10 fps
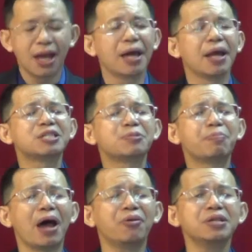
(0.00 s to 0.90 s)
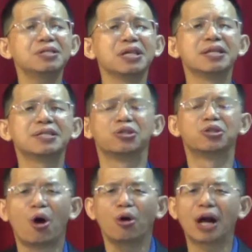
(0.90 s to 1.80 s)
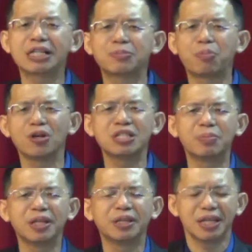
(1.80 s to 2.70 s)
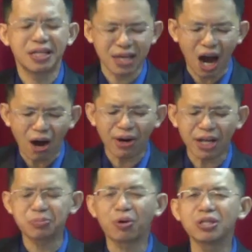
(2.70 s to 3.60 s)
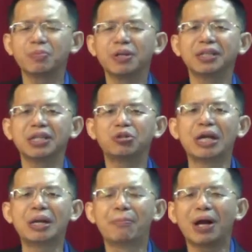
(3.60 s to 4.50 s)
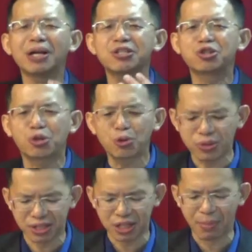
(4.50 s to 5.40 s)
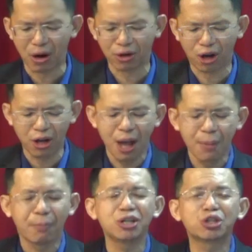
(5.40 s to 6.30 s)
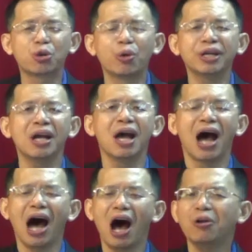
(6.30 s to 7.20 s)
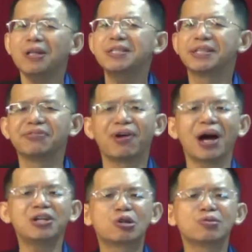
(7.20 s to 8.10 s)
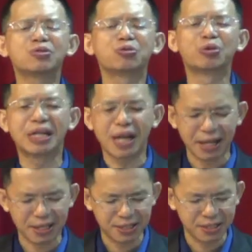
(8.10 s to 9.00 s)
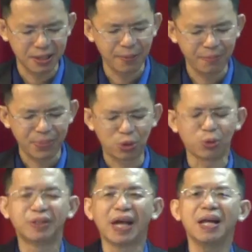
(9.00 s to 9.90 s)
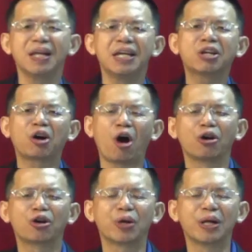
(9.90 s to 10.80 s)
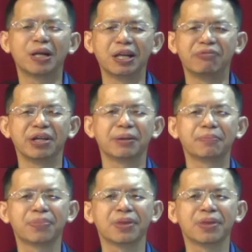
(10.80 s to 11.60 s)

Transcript: And as parents, it is your responsibility, it is our responsibility to impress truths about God by showing how these divine truths relates to daily concrete living.